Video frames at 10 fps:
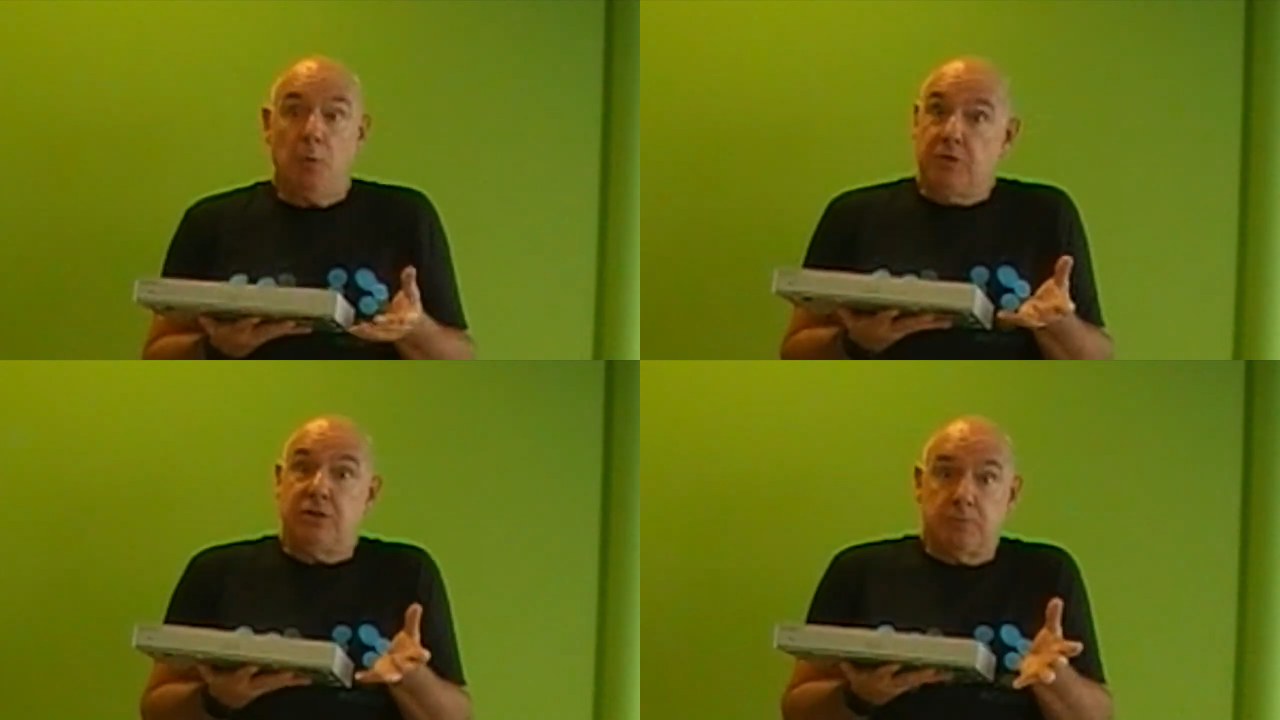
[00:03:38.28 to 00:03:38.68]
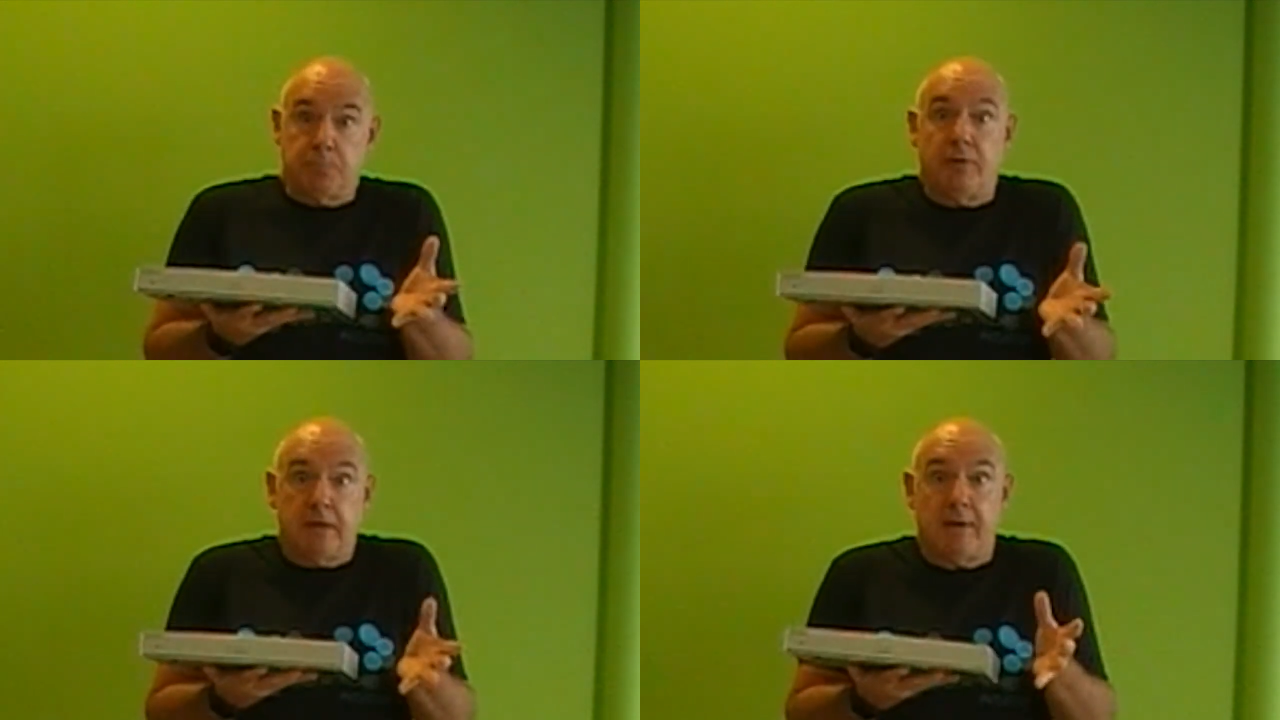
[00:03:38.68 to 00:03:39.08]
which is
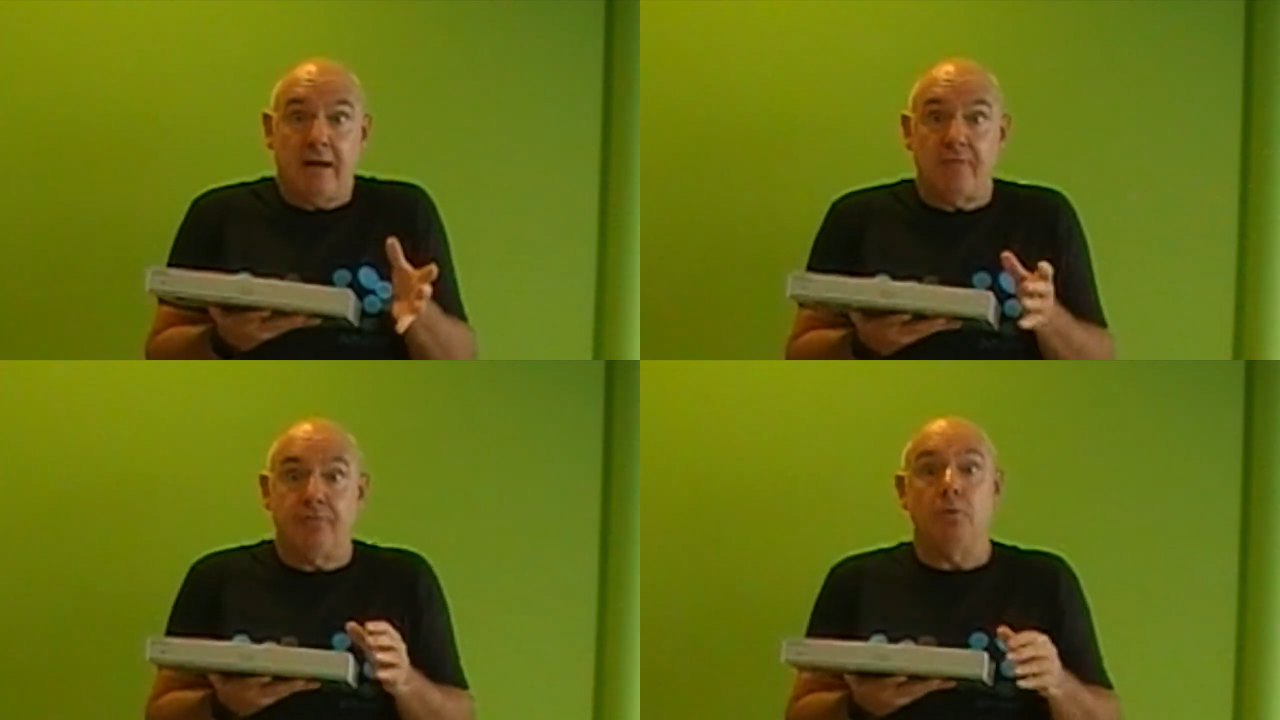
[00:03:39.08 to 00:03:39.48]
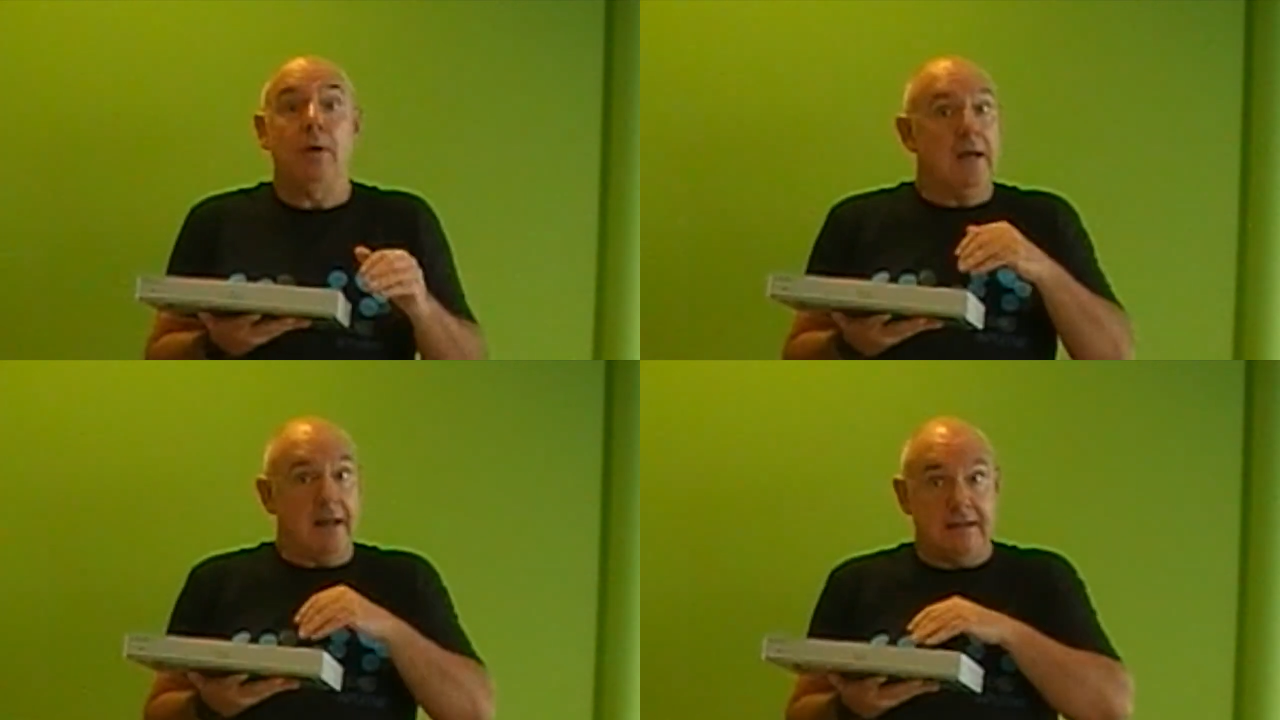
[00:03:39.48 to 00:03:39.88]
pretty powerful
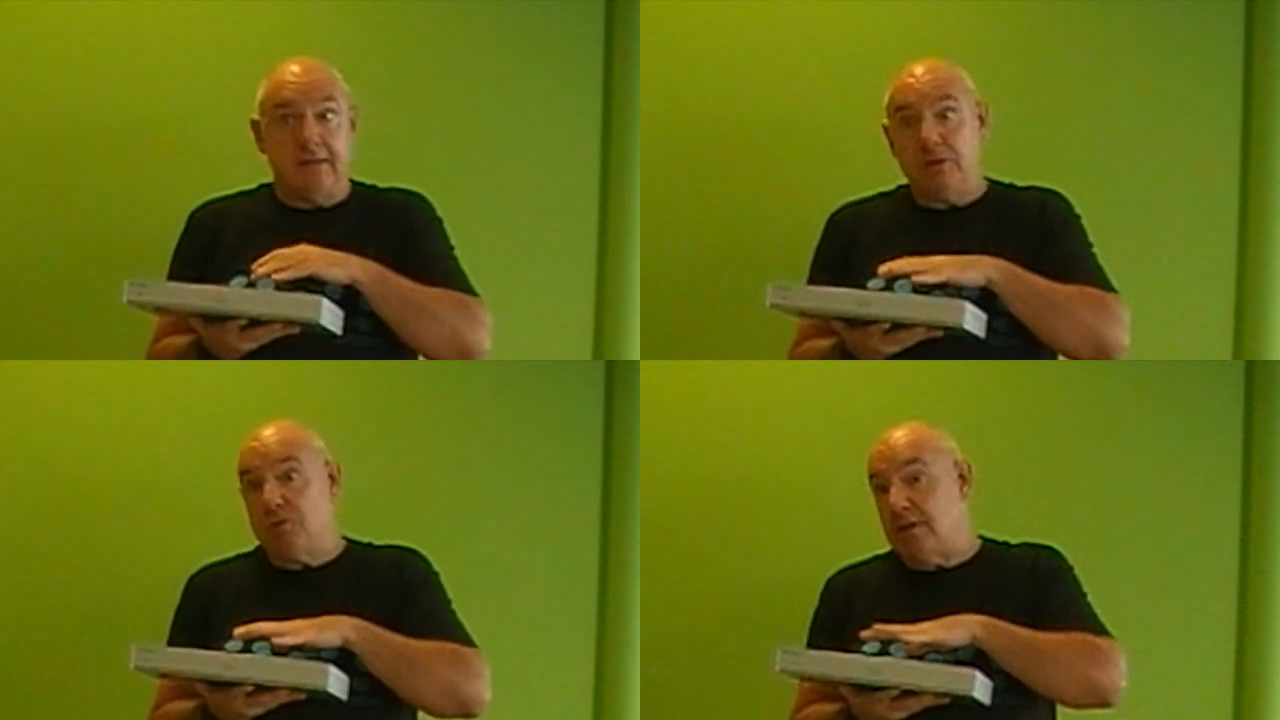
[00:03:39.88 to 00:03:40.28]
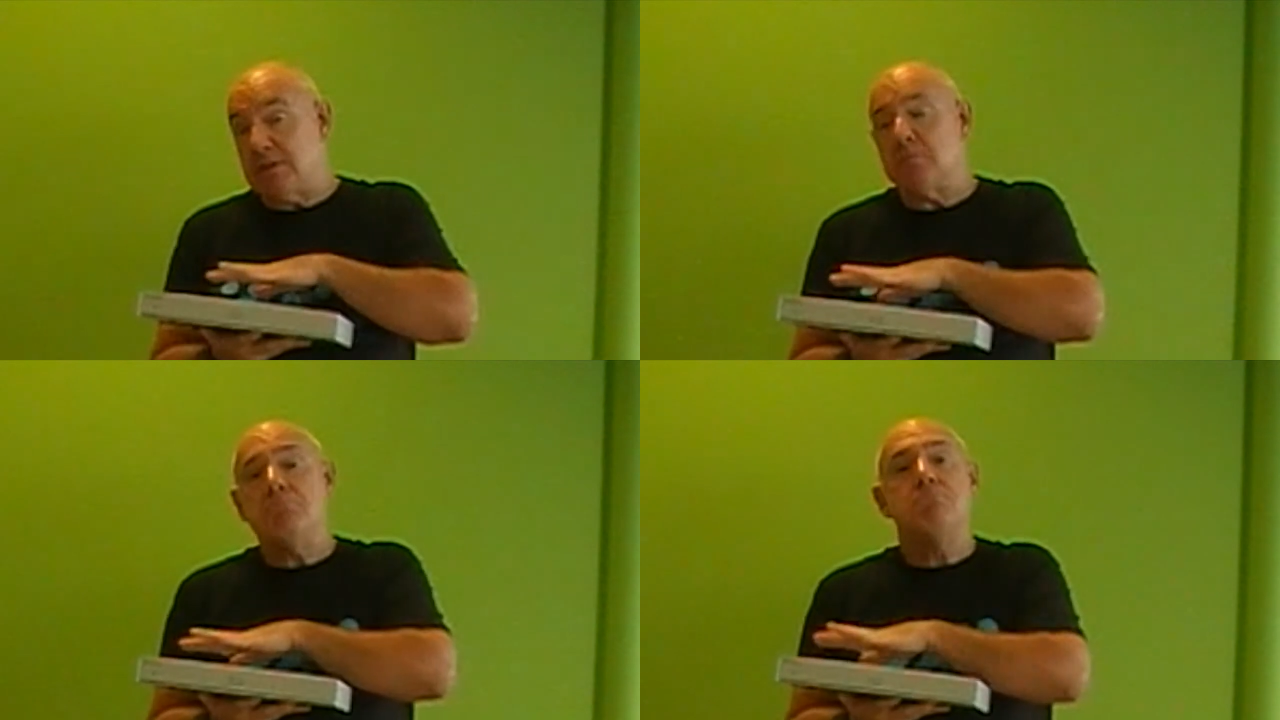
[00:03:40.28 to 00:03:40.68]
and can address